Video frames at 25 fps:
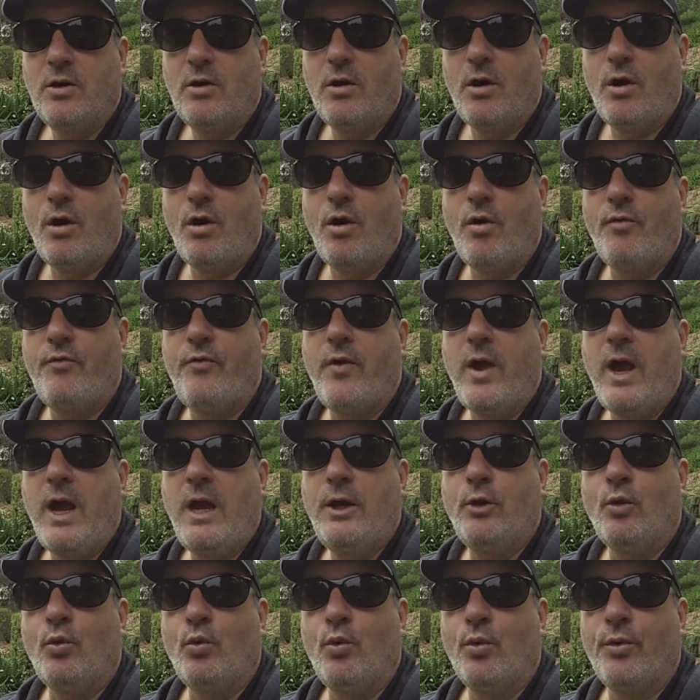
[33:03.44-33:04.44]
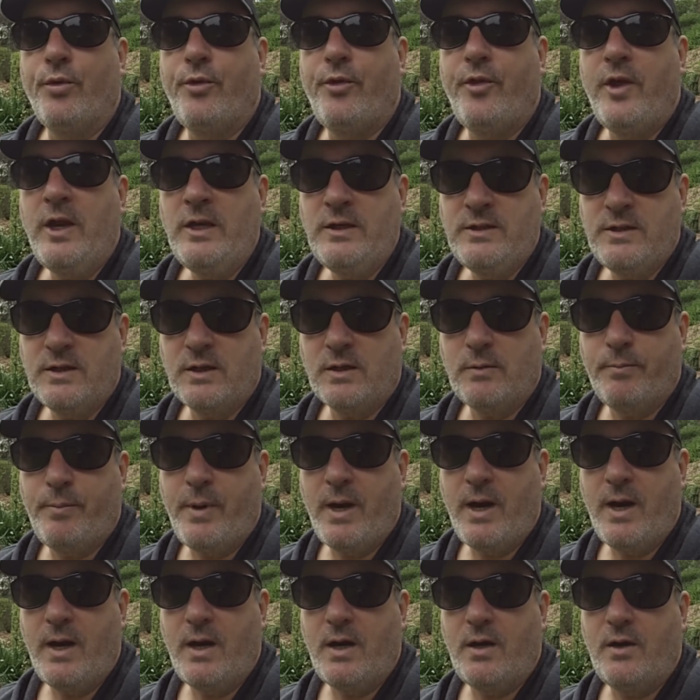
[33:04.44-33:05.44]
of an authentic
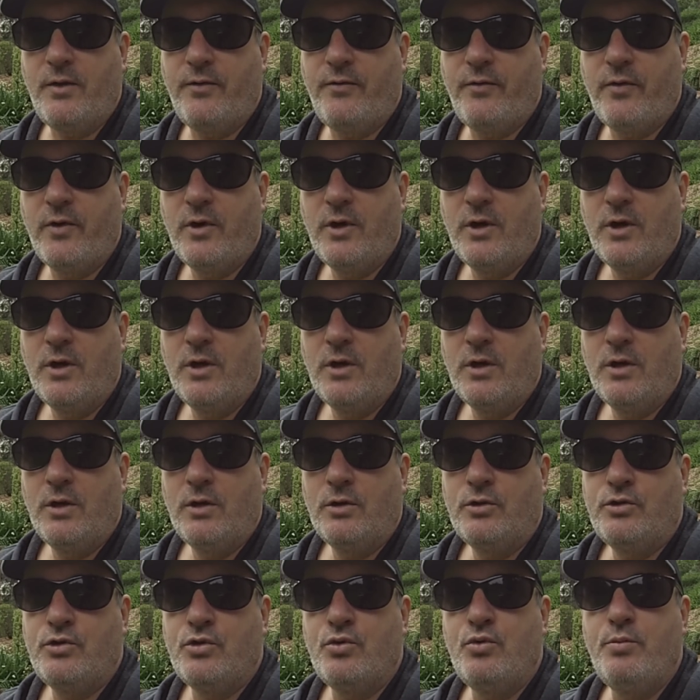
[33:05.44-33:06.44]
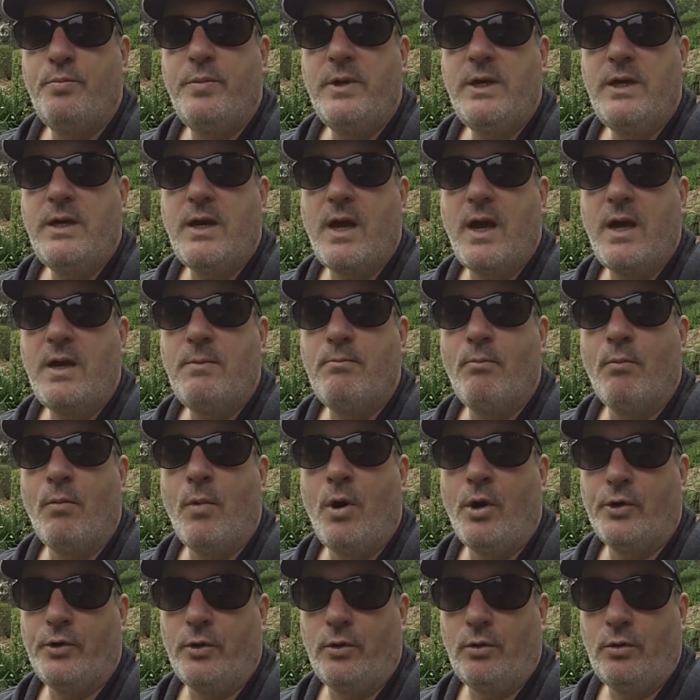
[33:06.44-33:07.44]
path to be a
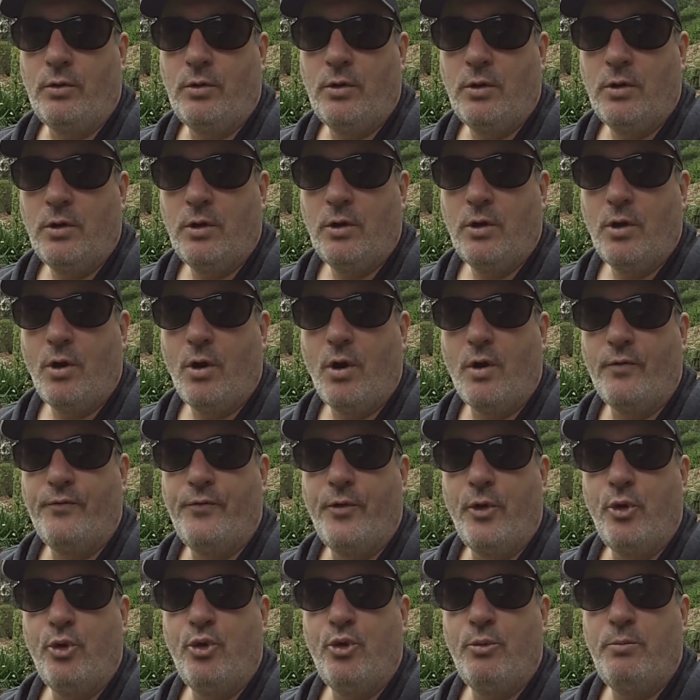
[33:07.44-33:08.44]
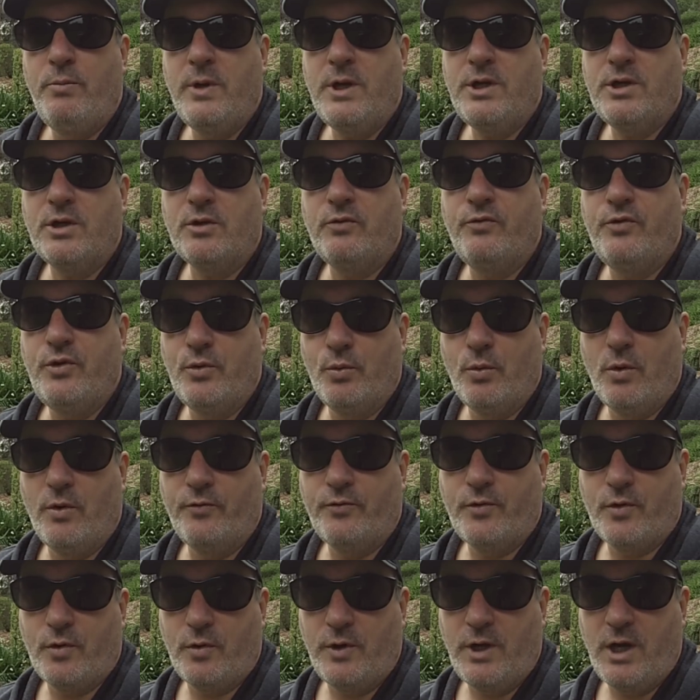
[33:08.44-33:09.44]
model of the Hermetic view
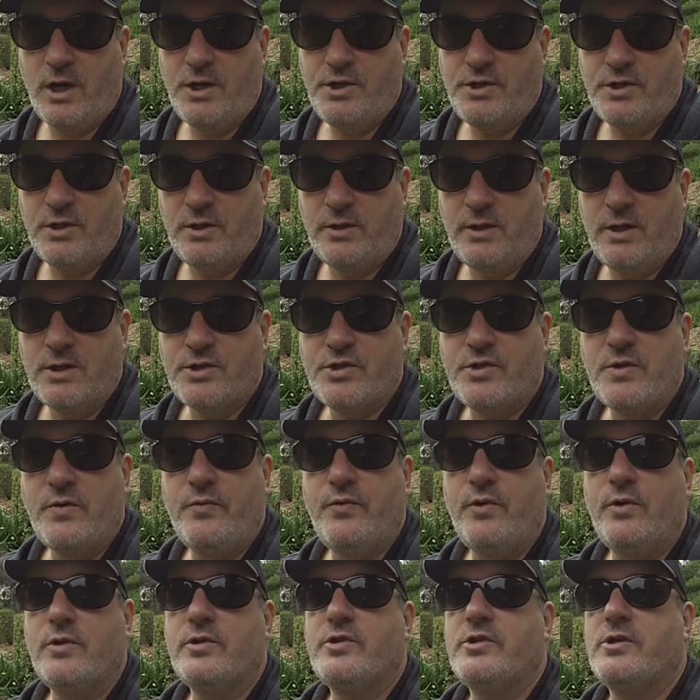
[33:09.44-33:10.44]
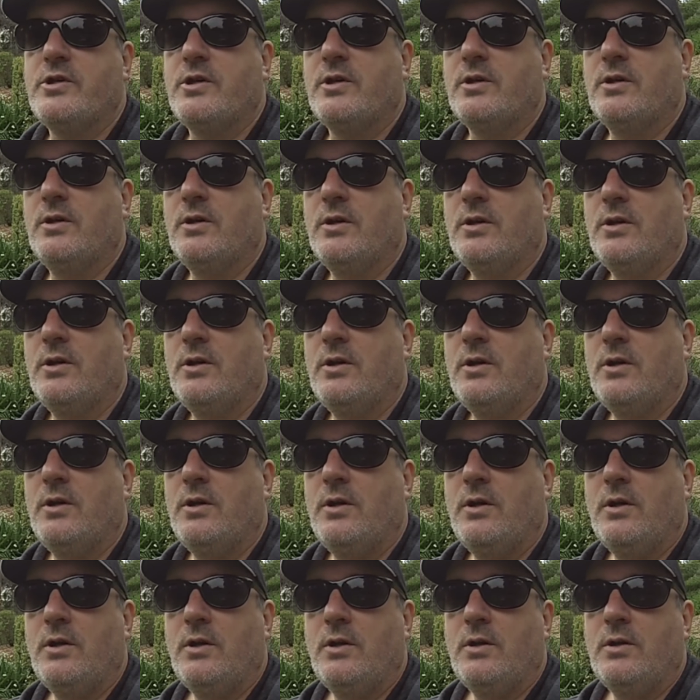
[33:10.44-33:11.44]
of creation. That's the first thing.
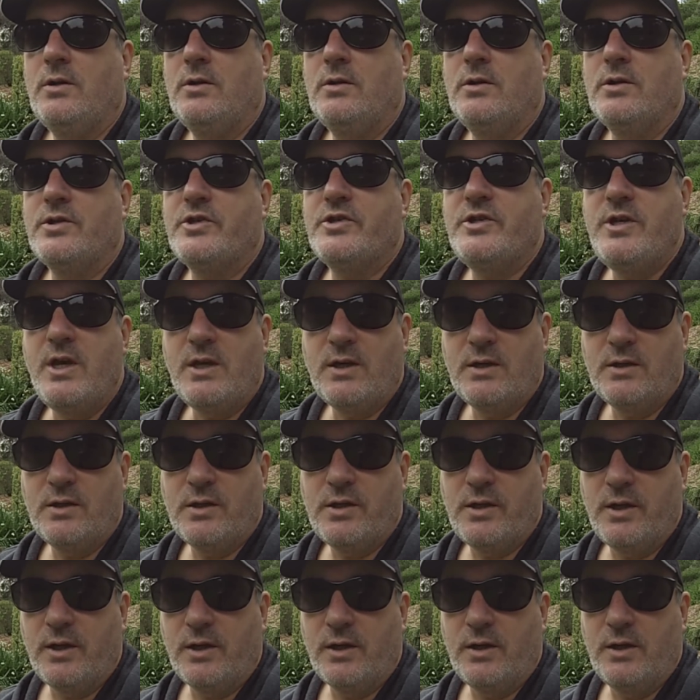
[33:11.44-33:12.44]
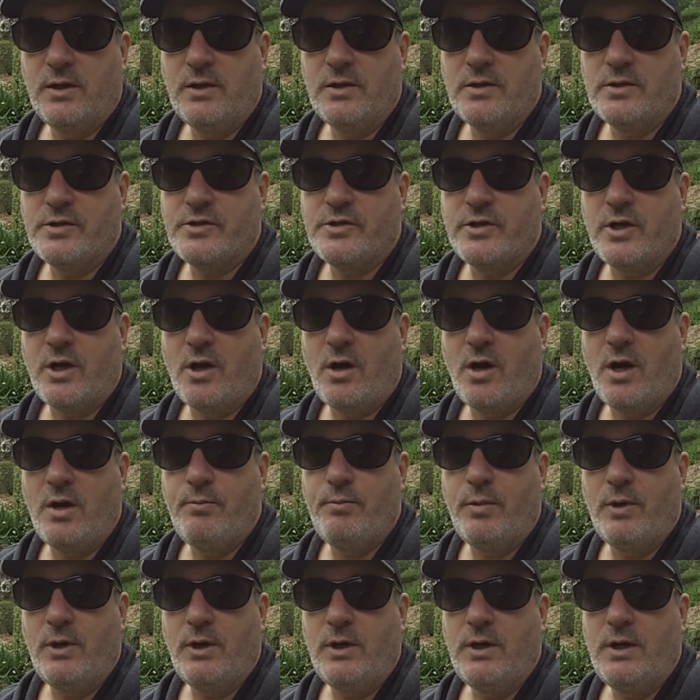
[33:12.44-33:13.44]
The second thing is that I
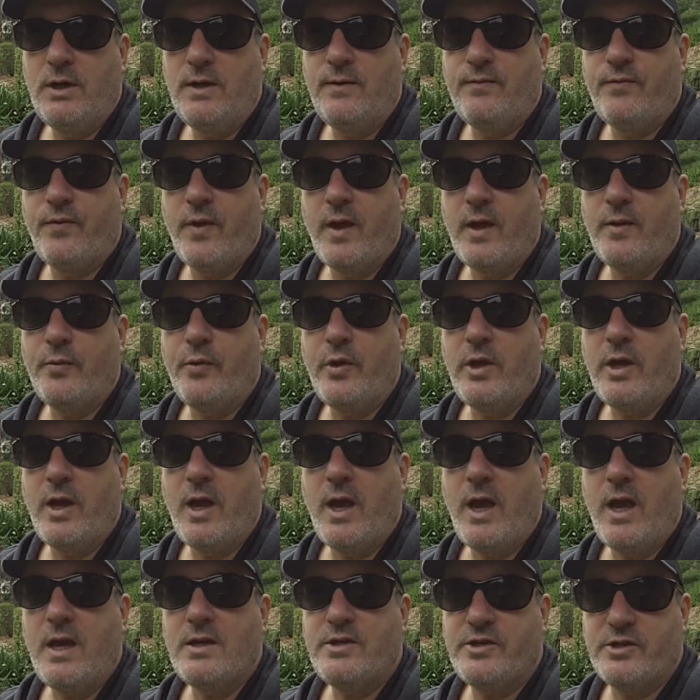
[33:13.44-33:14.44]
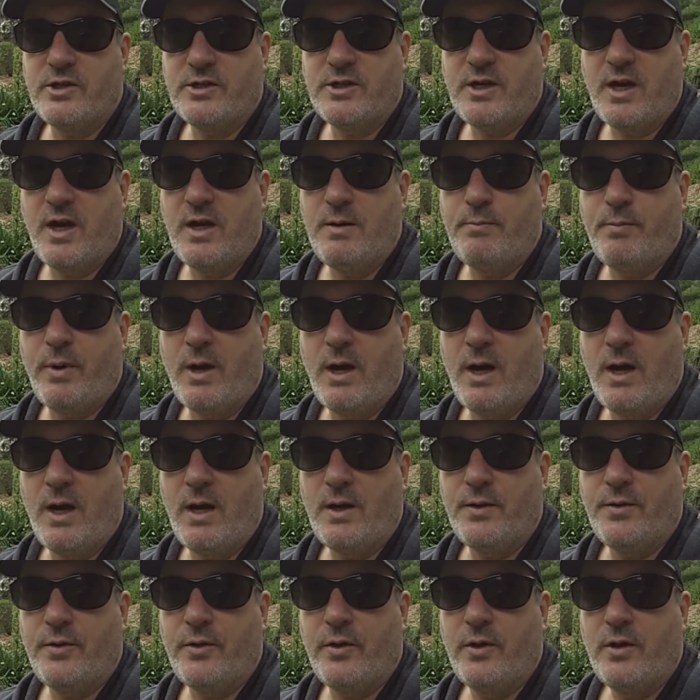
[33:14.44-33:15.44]
believe that the acetate
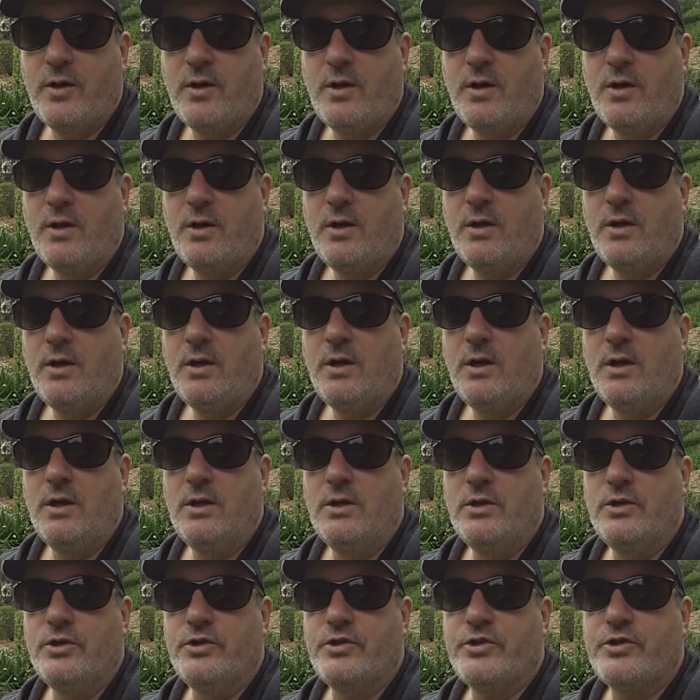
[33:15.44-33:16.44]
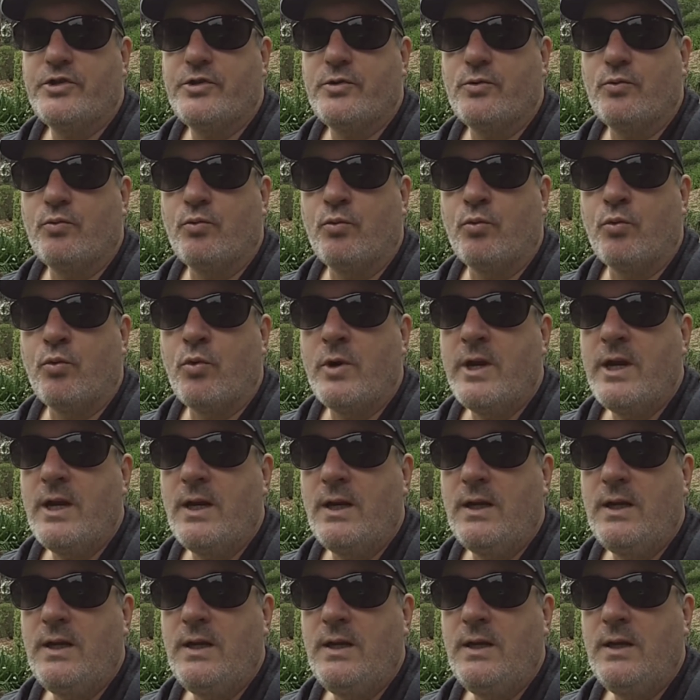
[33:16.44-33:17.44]
path is
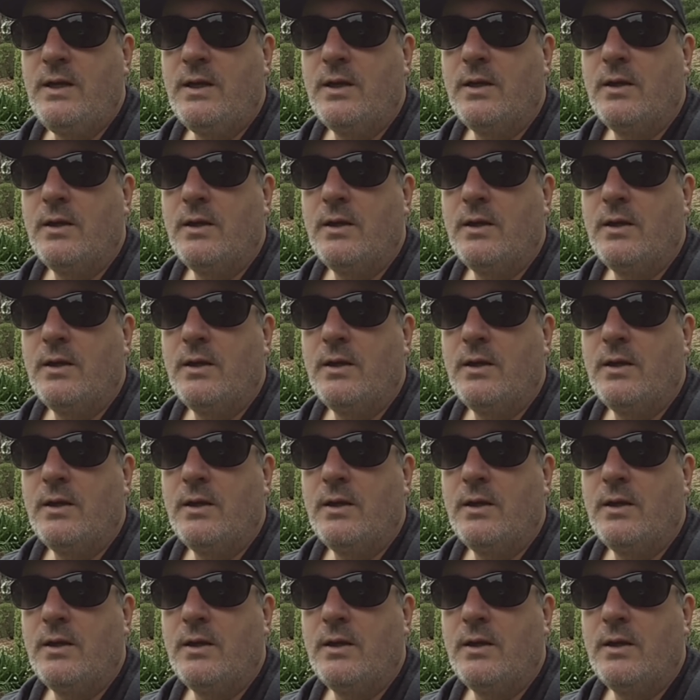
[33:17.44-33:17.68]
really